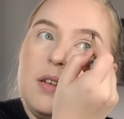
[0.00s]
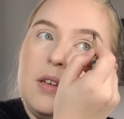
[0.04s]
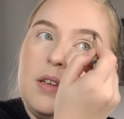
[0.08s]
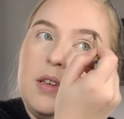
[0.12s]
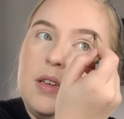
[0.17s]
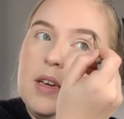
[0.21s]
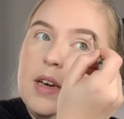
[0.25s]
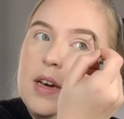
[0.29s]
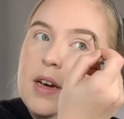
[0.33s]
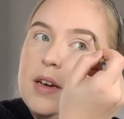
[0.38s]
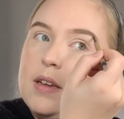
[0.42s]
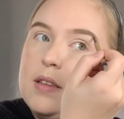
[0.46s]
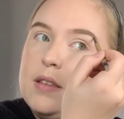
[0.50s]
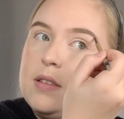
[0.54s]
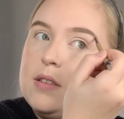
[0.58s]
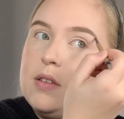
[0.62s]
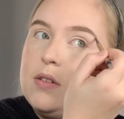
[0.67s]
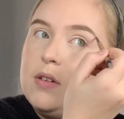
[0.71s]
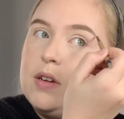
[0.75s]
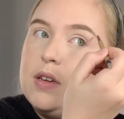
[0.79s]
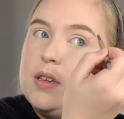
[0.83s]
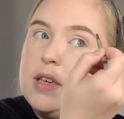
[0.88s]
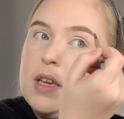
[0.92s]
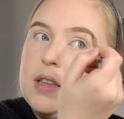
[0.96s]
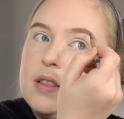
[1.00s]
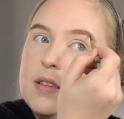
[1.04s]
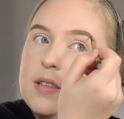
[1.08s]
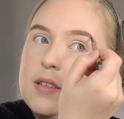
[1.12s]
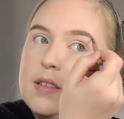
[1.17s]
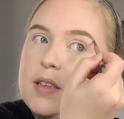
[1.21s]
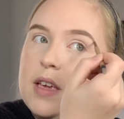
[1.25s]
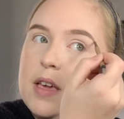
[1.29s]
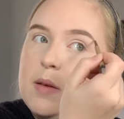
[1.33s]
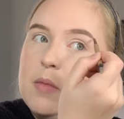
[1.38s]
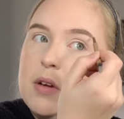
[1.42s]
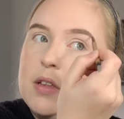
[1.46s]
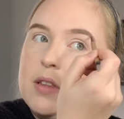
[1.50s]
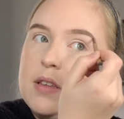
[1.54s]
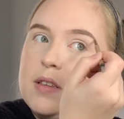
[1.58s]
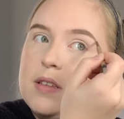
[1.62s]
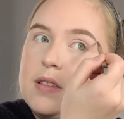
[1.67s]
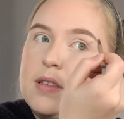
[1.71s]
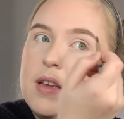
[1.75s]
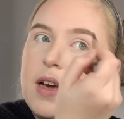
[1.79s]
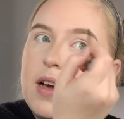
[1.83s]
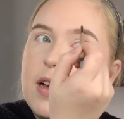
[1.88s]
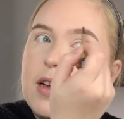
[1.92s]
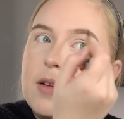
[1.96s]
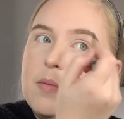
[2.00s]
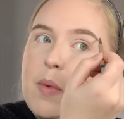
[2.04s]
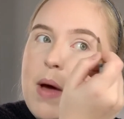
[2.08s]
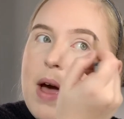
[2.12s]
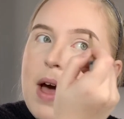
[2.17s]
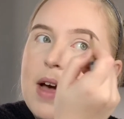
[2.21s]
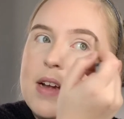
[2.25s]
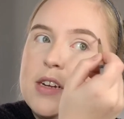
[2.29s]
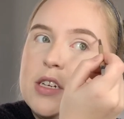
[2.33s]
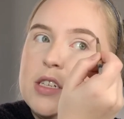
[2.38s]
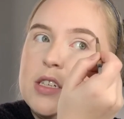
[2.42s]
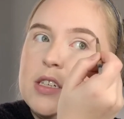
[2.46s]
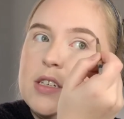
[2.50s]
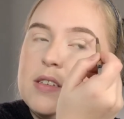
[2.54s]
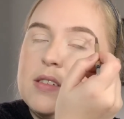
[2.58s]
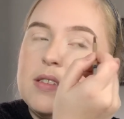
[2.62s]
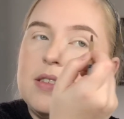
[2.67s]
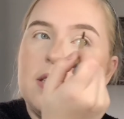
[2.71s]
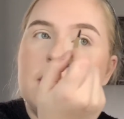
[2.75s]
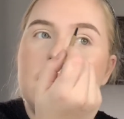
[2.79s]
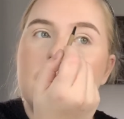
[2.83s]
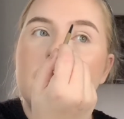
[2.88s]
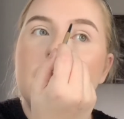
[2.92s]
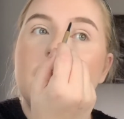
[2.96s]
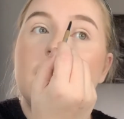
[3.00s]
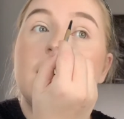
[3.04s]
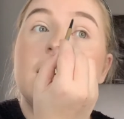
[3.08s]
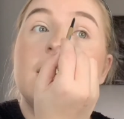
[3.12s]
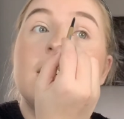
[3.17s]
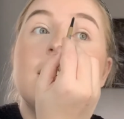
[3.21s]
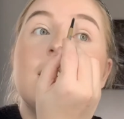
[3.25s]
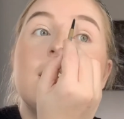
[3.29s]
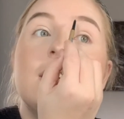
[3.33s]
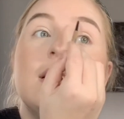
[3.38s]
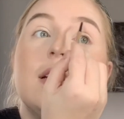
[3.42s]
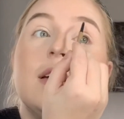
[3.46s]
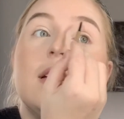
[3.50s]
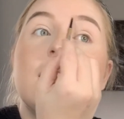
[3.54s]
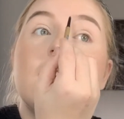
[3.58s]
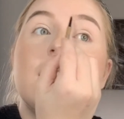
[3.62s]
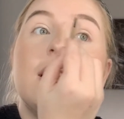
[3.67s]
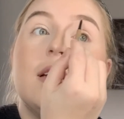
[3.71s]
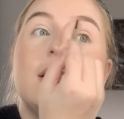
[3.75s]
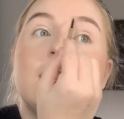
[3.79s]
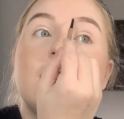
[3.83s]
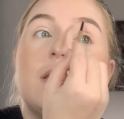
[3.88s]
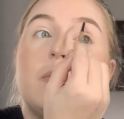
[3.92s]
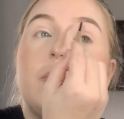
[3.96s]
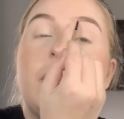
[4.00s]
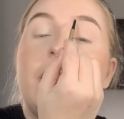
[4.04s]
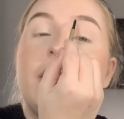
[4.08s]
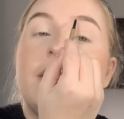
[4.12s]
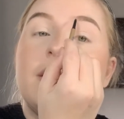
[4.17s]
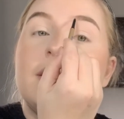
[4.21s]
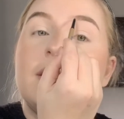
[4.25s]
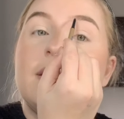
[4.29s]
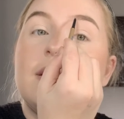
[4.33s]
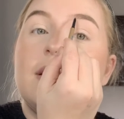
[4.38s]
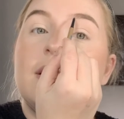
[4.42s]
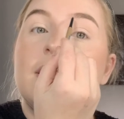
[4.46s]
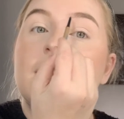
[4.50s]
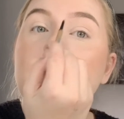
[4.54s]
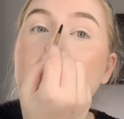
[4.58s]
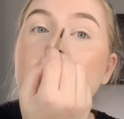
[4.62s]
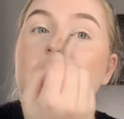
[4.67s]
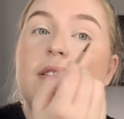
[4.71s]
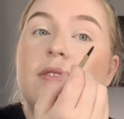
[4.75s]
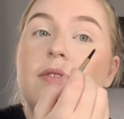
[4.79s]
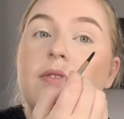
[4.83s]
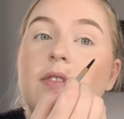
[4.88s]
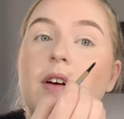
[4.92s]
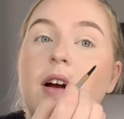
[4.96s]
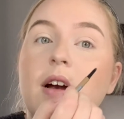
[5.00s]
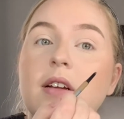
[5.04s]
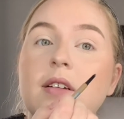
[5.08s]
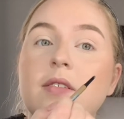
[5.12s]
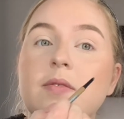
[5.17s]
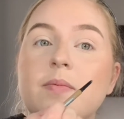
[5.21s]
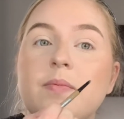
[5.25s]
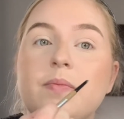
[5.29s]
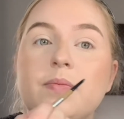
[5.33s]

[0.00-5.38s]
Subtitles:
yeah, so I get the same on this side, patchiness here and sparseness at the front.